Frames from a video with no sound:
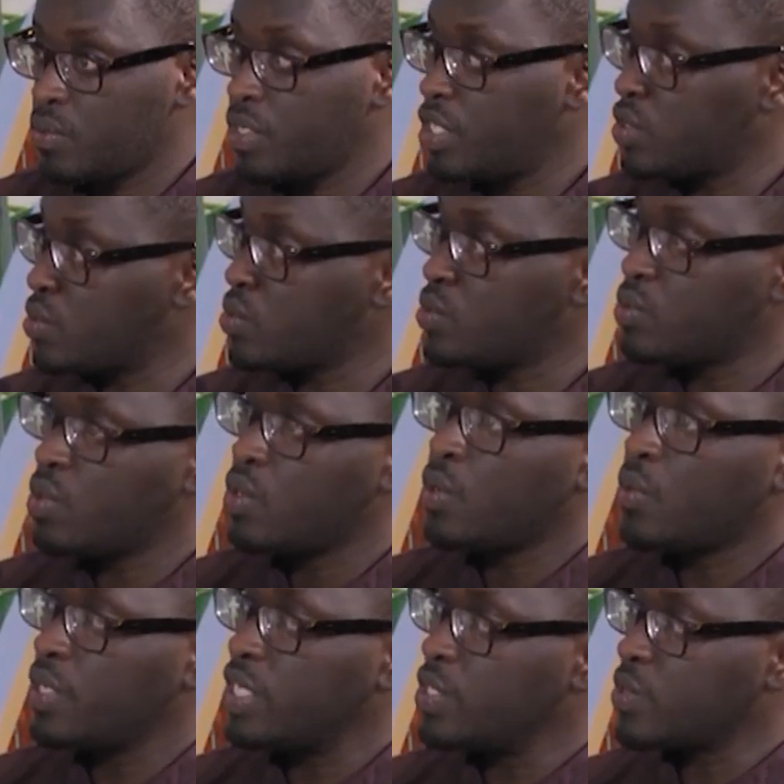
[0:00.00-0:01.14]
We need to,
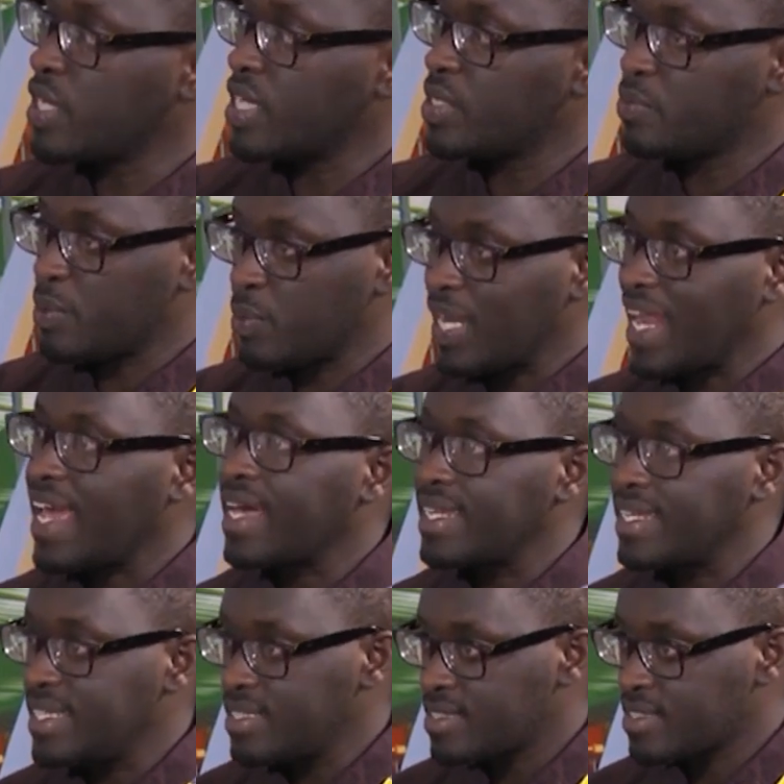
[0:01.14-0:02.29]
we need to get people like
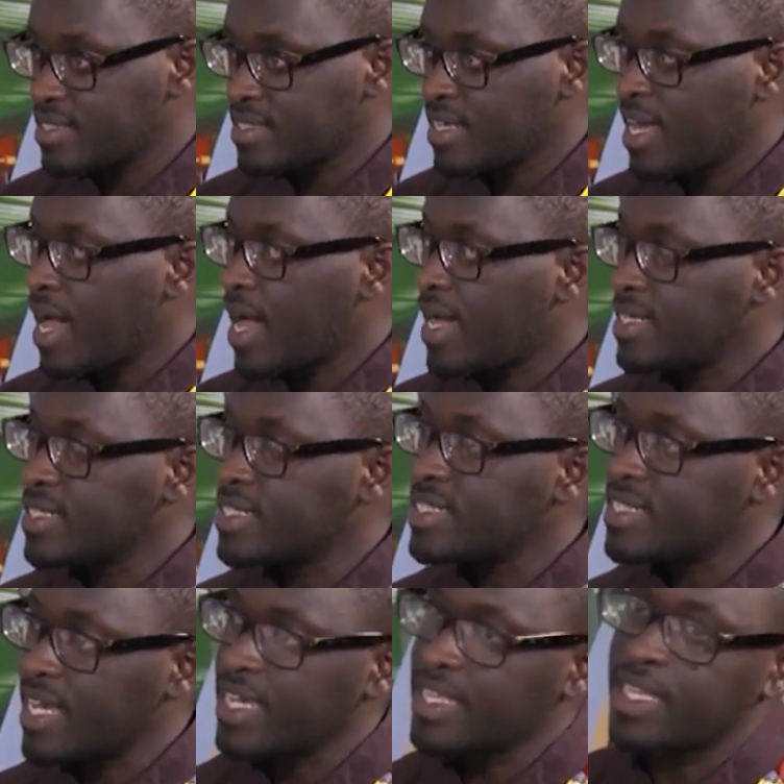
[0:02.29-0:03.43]
Alice and
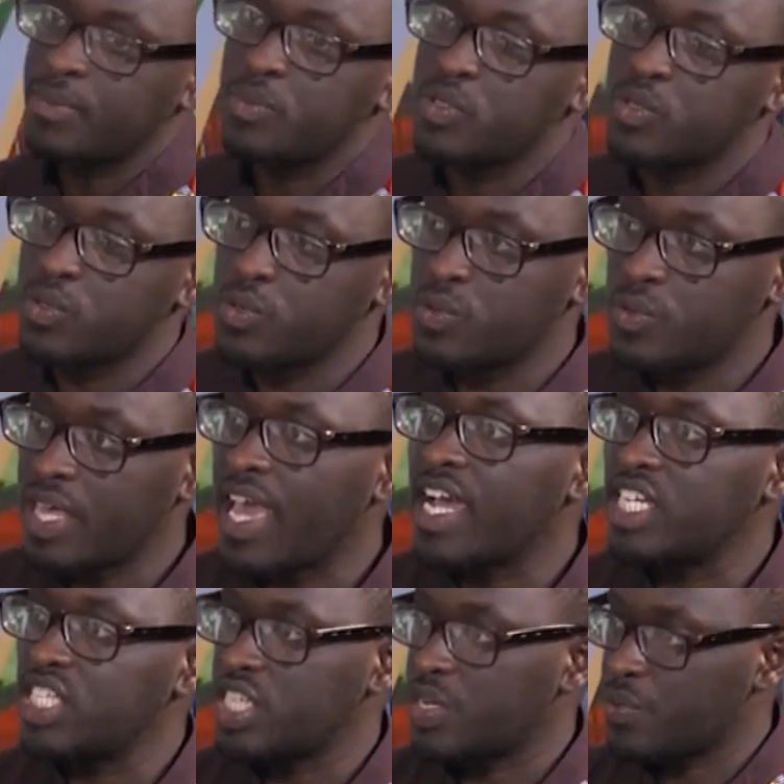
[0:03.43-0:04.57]
take them to the
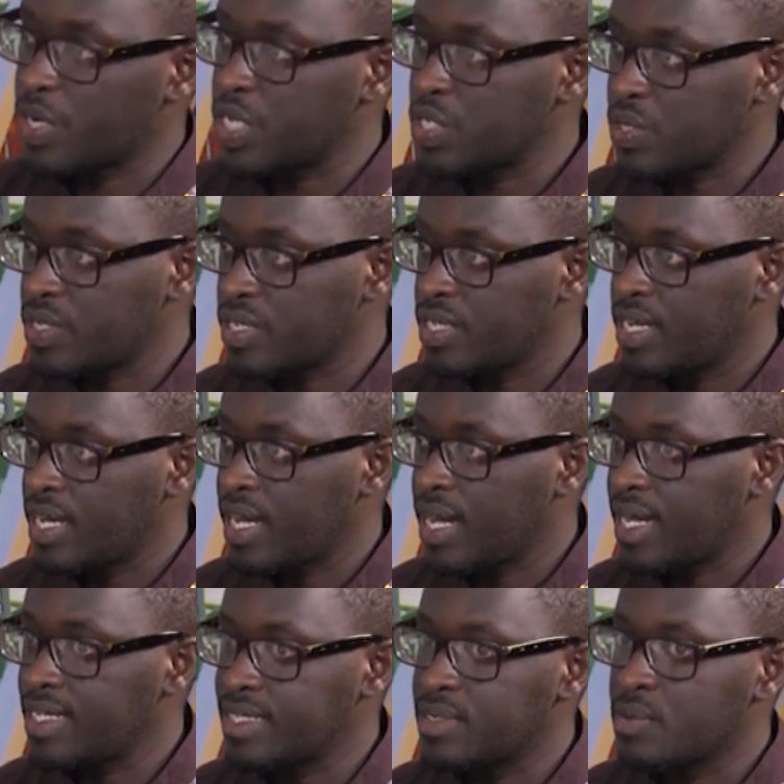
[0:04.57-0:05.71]
younger generation
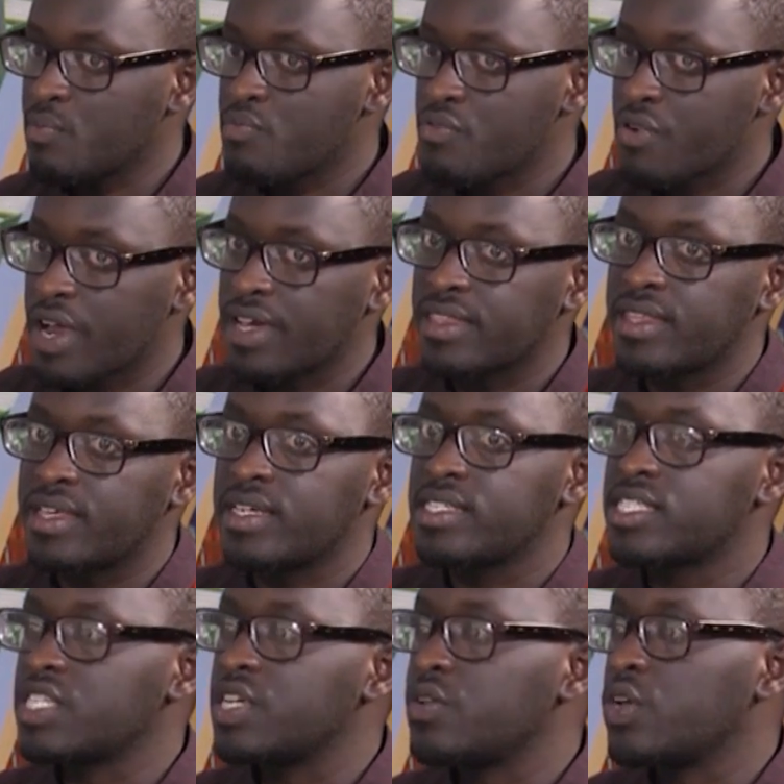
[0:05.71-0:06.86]
and break the
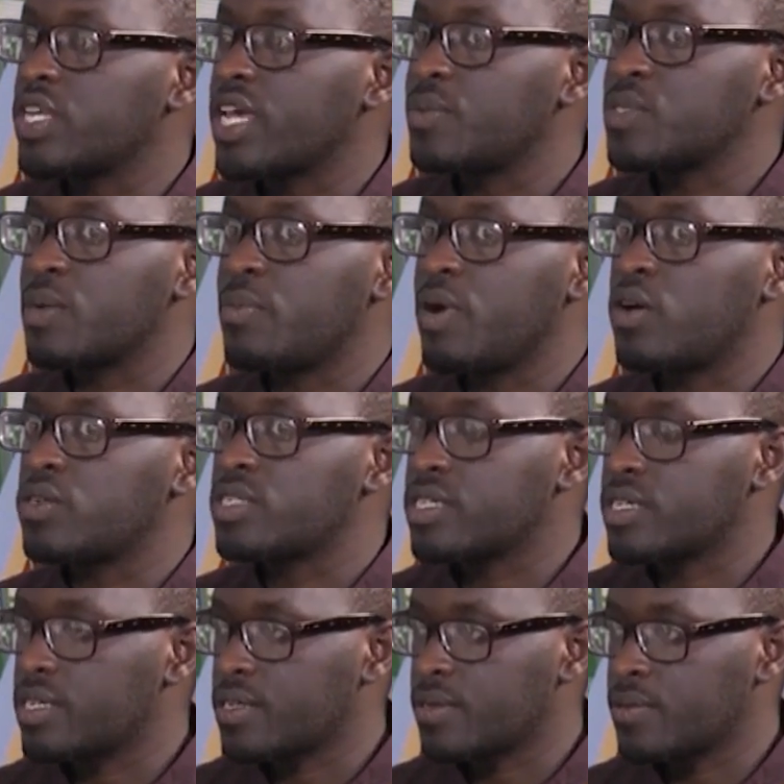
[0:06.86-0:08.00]
stereotypes about
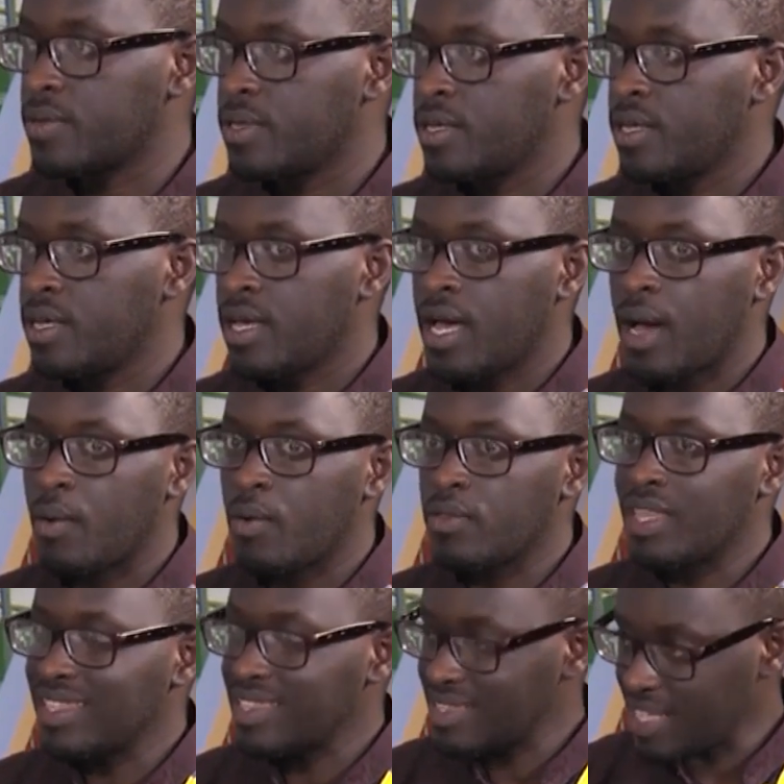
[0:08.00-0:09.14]
uh, uh,
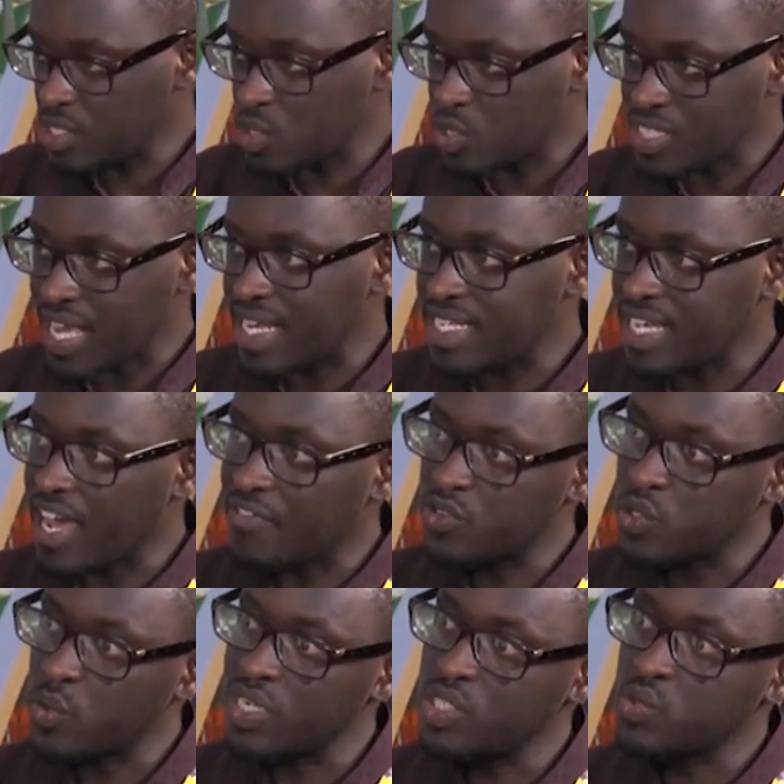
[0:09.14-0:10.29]
that, that society have
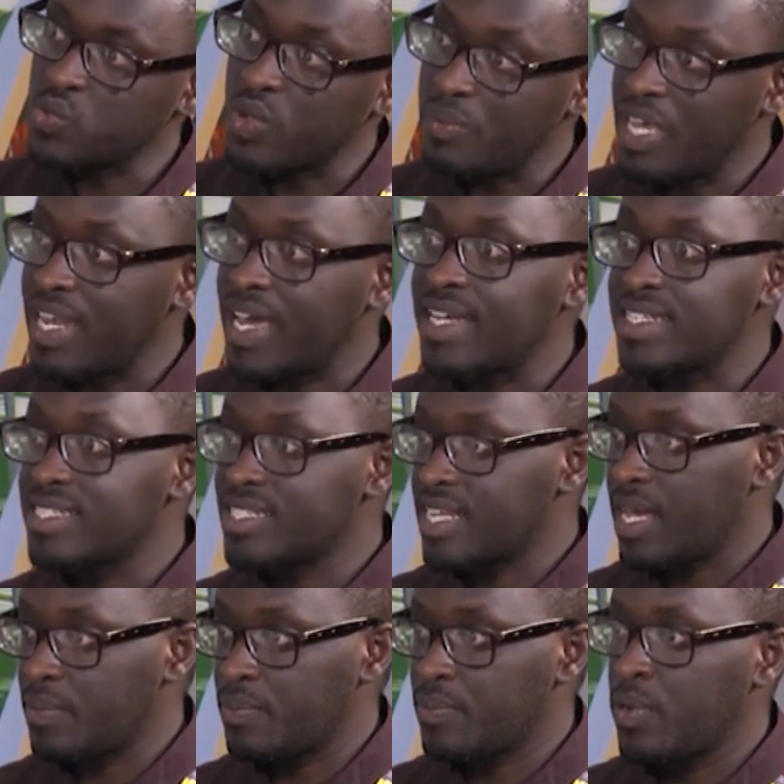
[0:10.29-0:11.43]
towards women and
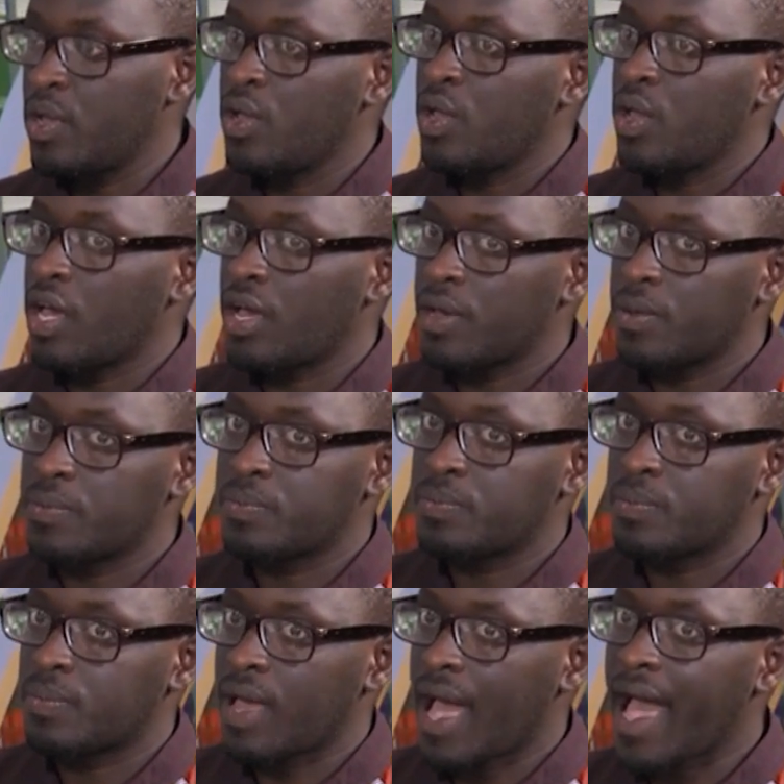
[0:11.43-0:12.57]
STEM. Uh,
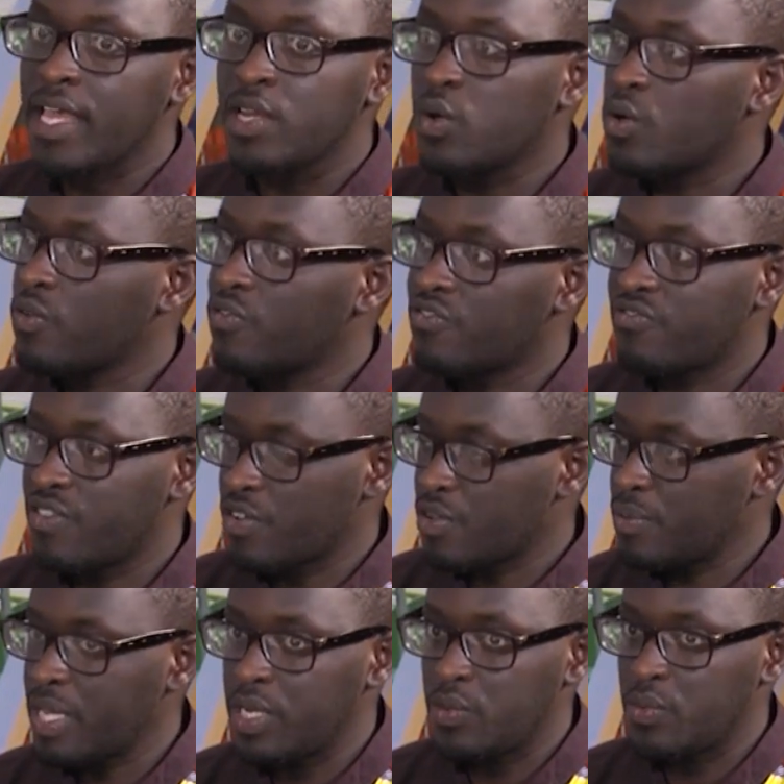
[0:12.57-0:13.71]
I know very
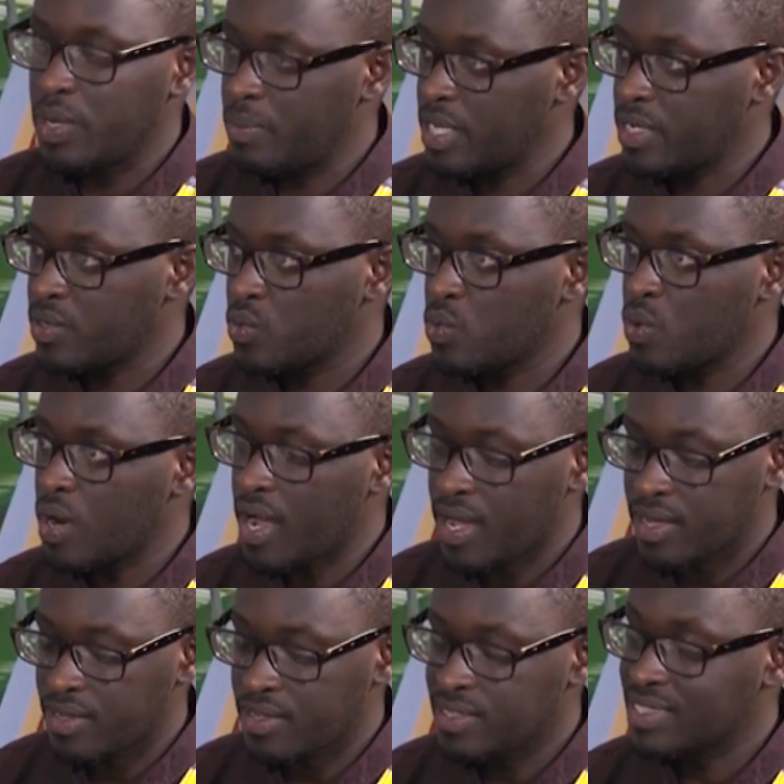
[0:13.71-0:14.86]
many women who
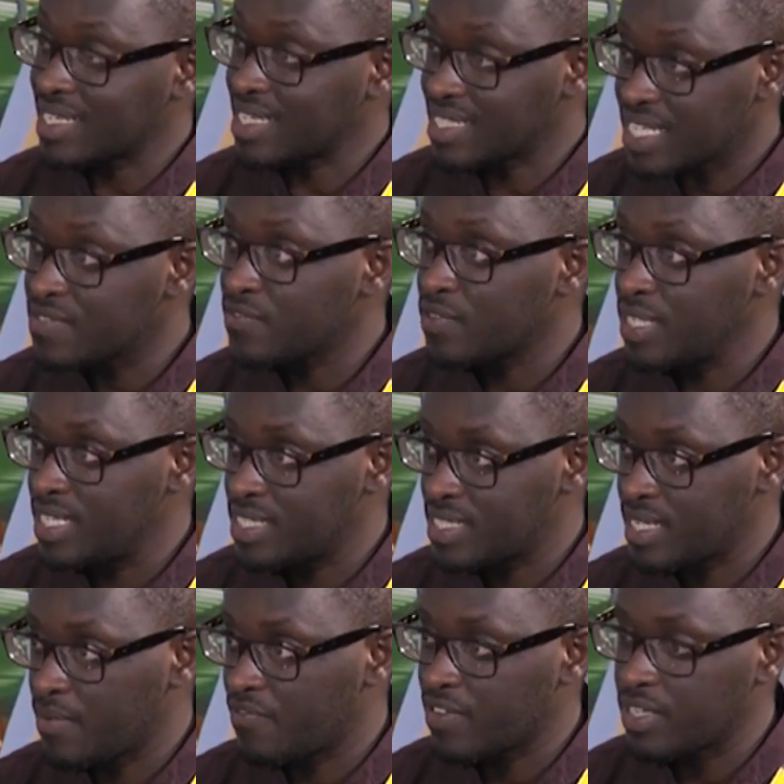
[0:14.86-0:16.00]
are successful in
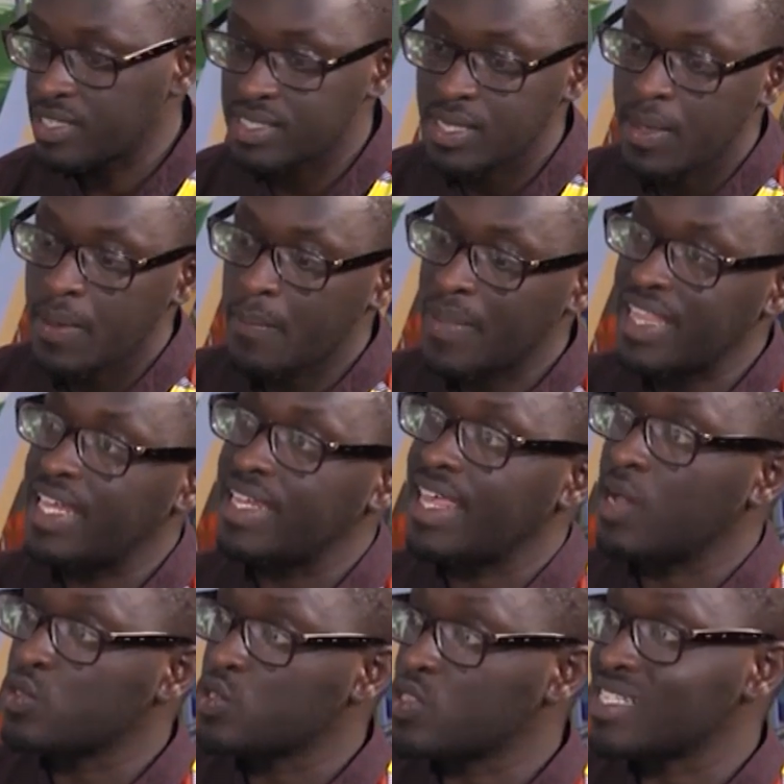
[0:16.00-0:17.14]
STEM fields, but then
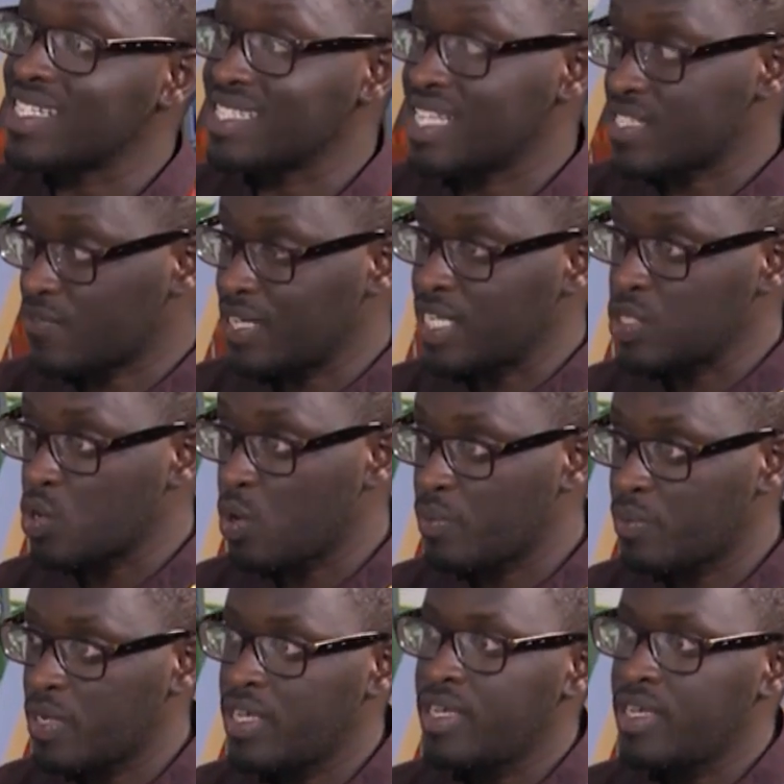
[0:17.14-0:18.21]
they're also successful at home.